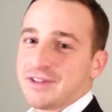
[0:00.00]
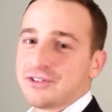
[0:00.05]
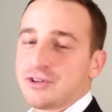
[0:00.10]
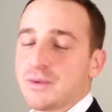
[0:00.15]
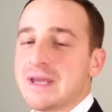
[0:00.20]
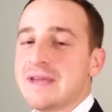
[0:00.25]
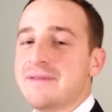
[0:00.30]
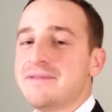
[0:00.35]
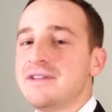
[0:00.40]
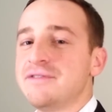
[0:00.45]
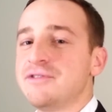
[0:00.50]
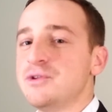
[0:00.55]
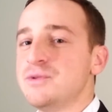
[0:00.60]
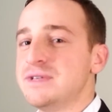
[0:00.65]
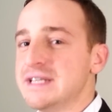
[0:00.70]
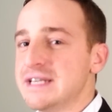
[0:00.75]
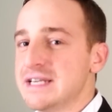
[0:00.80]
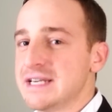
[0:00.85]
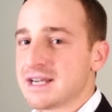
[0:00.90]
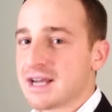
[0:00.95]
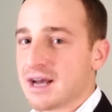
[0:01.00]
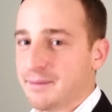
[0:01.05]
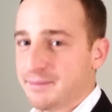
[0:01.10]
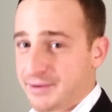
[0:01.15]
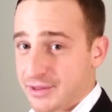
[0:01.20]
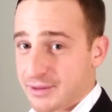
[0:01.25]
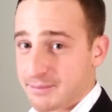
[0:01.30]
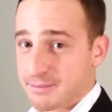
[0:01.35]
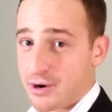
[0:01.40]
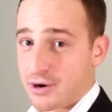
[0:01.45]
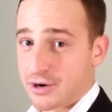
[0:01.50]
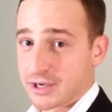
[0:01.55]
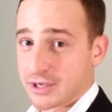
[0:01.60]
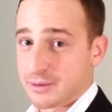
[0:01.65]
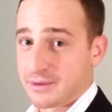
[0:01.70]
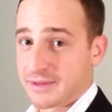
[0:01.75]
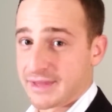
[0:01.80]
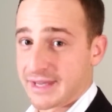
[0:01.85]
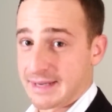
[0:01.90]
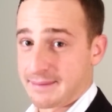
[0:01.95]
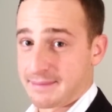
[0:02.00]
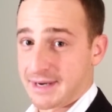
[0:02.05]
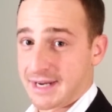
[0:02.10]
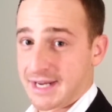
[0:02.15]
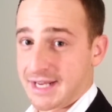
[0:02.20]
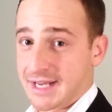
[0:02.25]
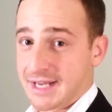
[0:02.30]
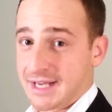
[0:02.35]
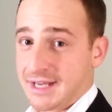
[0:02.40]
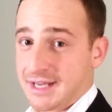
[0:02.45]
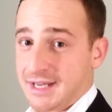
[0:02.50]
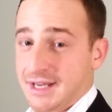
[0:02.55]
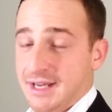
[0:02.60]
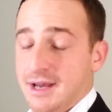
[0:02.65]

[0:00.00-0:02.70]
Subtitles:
So even if you didn't come to the party with anybody,